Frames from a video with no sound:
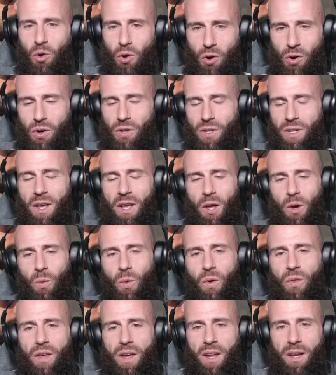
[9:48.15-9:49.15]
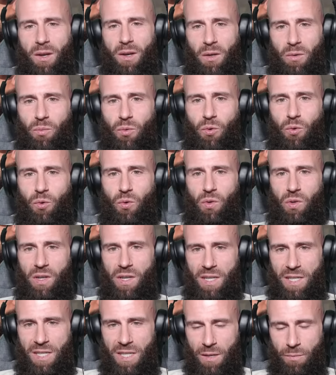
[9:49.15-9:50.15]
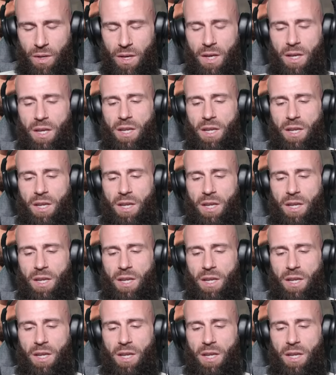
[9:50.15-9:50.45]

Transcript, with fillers: God within Buddhism.